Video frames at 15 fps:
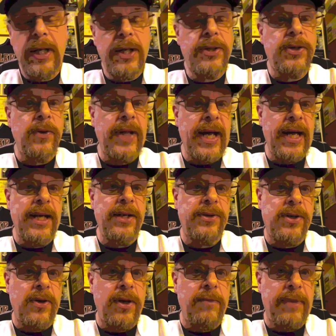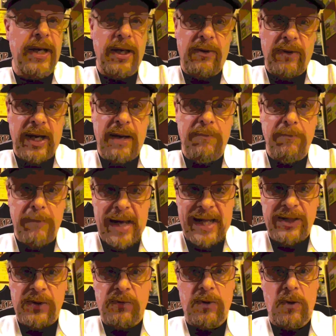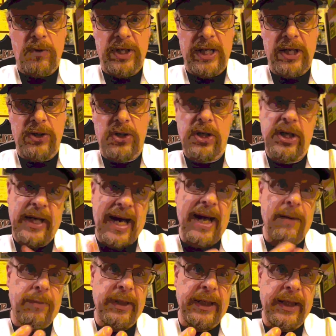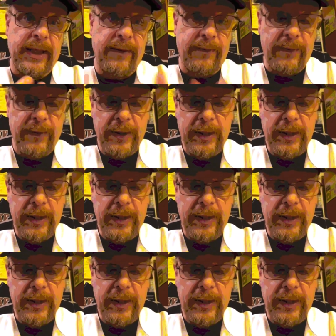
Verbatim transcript: So that is going to be a great Mets rotation, you got to believe.